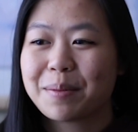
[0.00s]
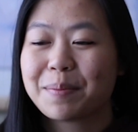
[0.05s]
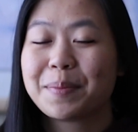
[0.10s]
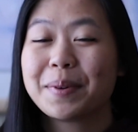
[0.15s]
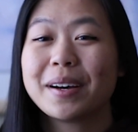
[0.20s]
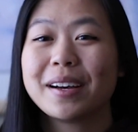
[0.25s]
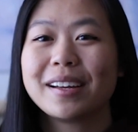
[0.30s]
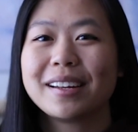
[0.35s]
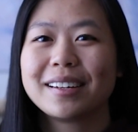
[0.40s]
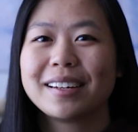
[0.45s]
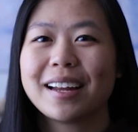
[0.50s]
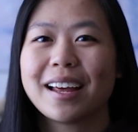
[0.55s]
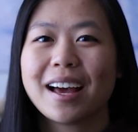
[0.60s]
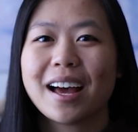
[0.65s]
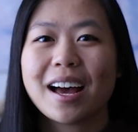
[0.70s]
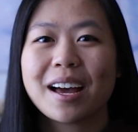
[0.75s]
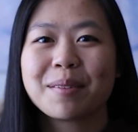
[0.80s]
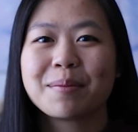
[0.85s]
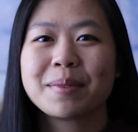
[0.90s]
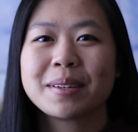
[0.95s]
But
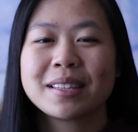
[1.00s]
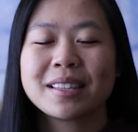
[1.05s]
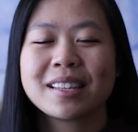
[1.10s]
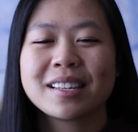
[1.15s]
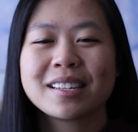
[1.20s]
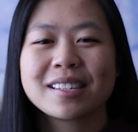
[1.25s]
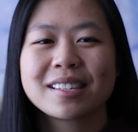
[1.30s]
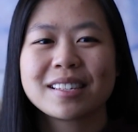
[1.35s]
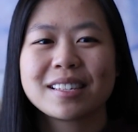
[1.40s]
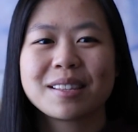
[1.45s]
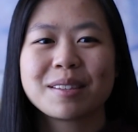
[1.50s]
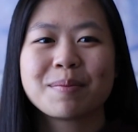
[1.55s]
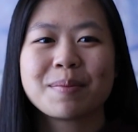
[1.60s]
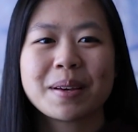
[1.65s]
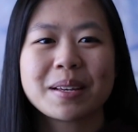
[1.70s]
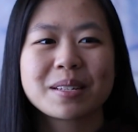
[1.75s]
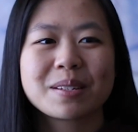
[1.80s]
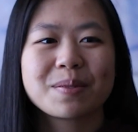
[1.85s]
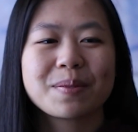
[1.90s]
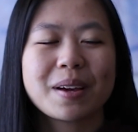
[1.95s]
I mean this in the
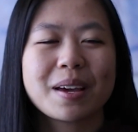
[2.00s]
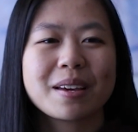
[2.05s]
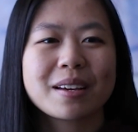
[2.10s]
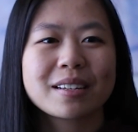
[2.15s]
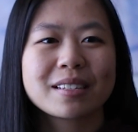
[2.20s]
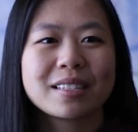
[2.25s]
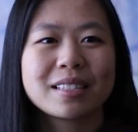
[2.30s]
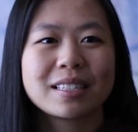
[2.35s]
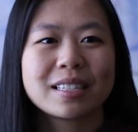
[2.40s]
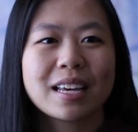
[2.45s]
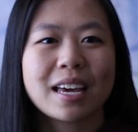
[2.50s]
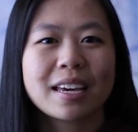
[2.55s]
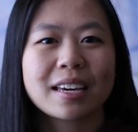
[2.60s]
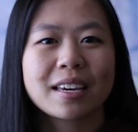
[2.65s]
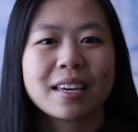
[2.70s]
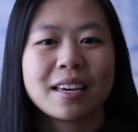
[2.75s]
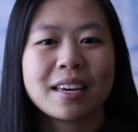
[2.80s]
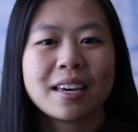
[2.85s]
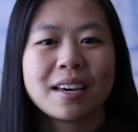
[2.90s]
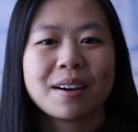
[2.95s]
best way, because it's like,
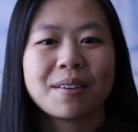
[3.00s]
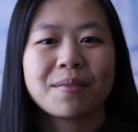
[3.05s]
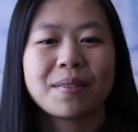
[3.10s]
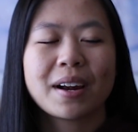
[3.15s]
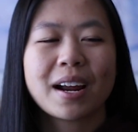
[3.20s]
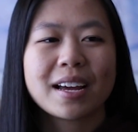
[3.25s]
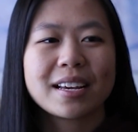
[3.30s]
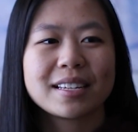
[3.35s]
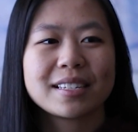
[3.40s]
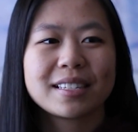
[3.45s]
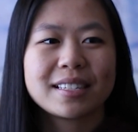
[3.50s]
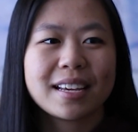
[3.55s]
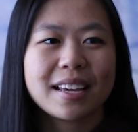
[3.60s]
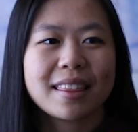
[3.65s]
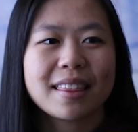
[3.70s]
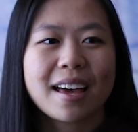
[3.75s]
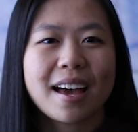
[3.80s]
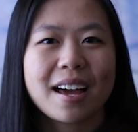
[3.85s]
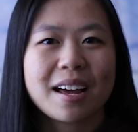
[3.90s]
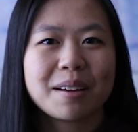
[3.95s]
when I say
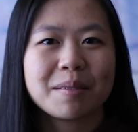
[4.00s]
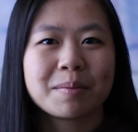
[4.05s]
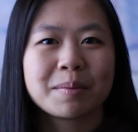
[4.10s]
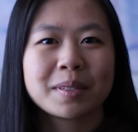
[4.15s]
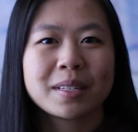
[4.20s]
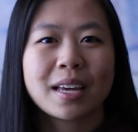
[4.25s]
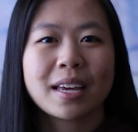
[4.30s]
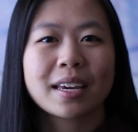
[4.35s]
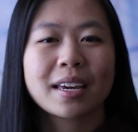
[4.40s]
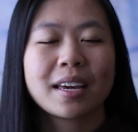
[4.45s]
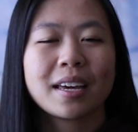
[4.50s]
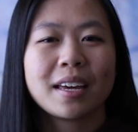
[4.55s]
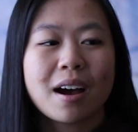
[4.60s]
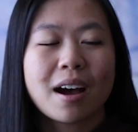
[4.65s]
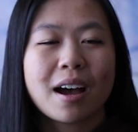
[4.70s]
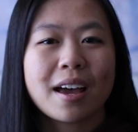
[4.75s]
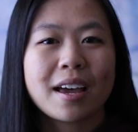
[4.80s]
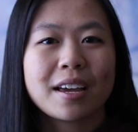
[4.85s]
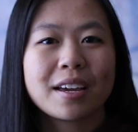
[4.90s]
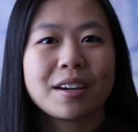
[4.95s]
that, I'm just like,
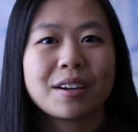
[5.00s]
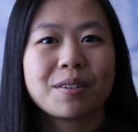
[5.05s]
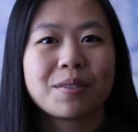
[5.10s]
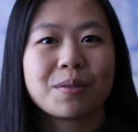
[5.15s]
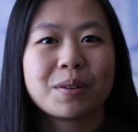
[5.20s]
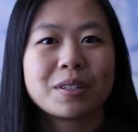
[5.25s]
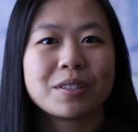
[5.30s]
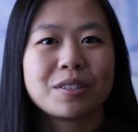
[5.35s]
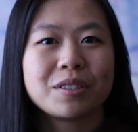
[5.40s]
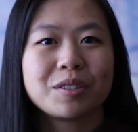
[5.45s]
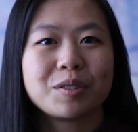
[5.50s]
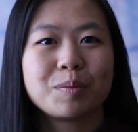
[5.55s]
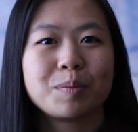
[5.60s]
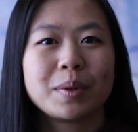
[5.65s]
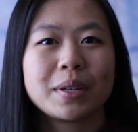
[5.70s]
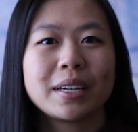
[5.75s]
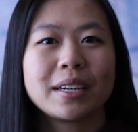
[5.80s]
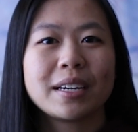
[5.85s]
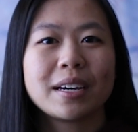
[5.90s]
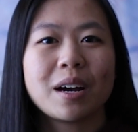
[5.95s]
I want to
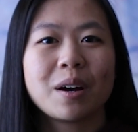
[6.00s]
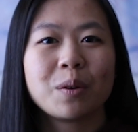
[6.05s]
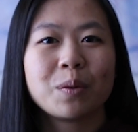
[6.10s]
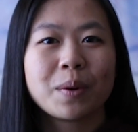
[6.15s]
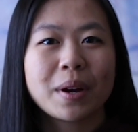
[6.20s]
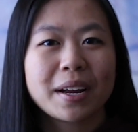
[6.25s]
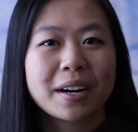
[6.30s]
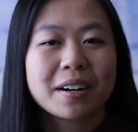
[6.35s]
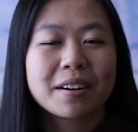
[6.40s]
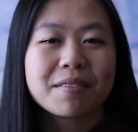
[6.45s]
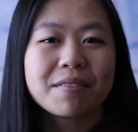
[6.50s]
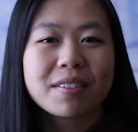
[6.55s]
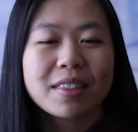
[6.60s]
be aware of